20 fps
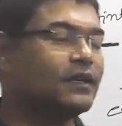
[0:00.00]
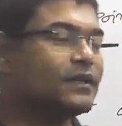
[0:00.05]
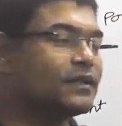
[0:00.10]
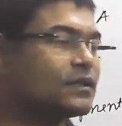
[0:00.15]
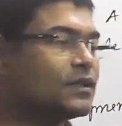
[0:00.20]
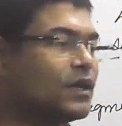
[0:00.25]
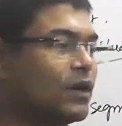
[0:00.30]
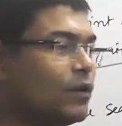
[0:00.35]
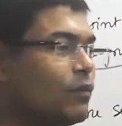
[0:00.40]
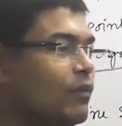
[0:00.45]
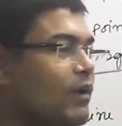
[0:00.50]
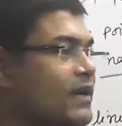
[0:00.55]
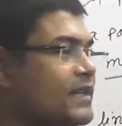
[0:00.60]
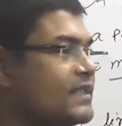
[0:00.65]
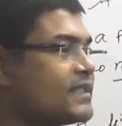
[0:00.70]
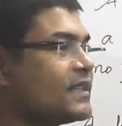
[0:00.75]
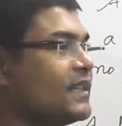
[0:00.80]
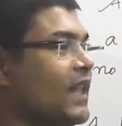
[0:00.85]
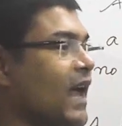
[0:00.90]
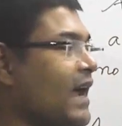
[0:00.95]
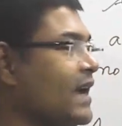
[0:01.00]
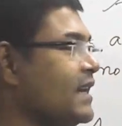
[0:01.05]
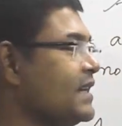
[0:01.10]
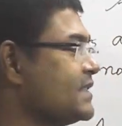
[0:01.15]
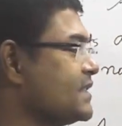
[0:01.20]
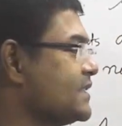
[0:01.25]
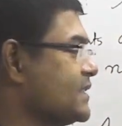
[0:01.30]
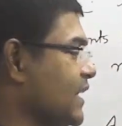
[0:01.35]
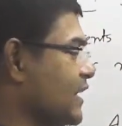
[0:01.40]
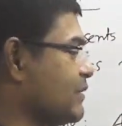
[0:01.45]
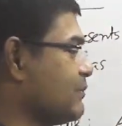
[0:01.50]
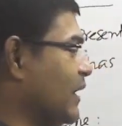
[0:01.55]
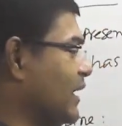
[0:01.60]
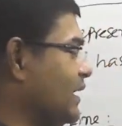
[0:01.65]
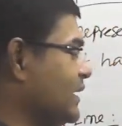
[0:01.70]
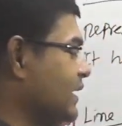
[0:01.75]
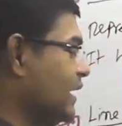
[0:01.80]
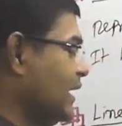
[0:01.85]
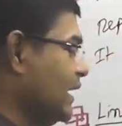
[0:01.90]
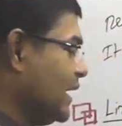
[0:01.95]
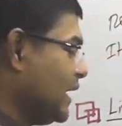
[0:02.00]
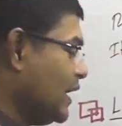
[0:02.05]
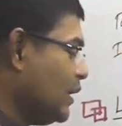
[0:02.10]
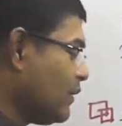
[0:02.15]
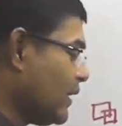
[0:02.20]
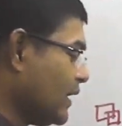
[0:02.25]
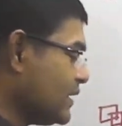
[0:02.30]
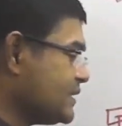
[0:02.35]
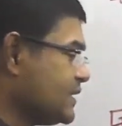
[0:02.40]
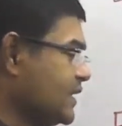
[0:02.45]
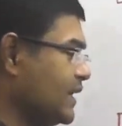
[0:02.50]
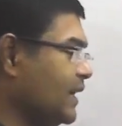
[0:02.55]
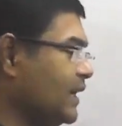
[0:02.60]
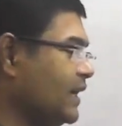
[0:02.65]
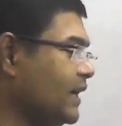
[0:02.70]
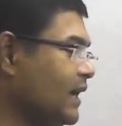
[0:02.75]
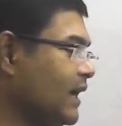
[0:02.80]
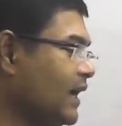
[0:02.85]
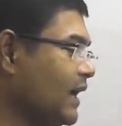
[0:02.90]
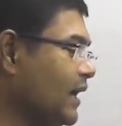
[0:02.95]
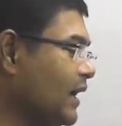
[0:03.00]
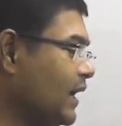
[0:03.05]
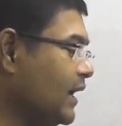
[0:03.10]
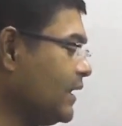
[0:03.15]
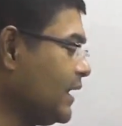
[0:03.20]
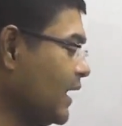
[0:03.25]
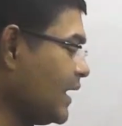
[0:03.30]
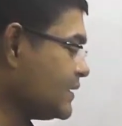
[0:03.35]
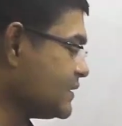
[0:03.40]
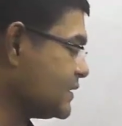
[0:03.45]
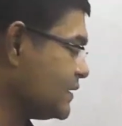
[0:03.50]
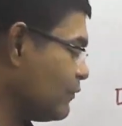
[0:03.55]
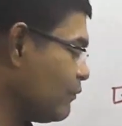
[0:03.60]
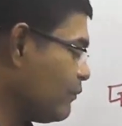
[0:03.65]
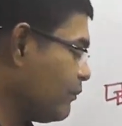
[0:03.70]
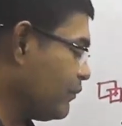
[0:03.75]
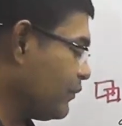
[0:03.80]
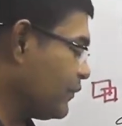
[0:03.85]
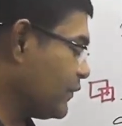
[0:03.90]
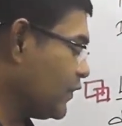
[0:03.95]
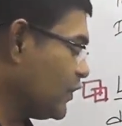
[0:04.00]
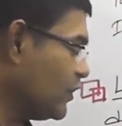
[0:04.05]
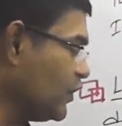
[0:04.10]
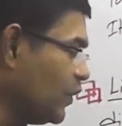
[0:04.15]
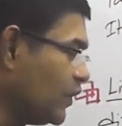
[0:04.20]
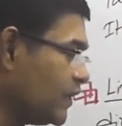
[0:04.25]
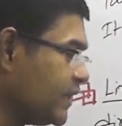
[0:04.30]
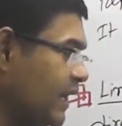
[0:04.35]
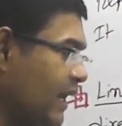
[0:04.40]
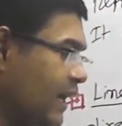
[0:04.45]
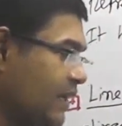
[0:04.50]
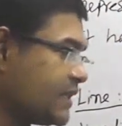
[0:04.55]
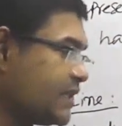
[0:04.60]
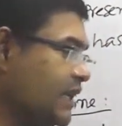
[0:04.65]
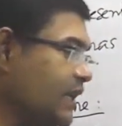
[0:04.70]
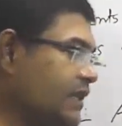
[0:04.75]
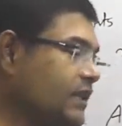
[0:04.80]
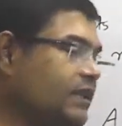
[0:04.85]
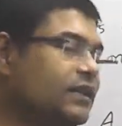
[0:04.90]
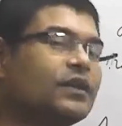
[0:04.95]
So what is line segment? You can see it has no direction.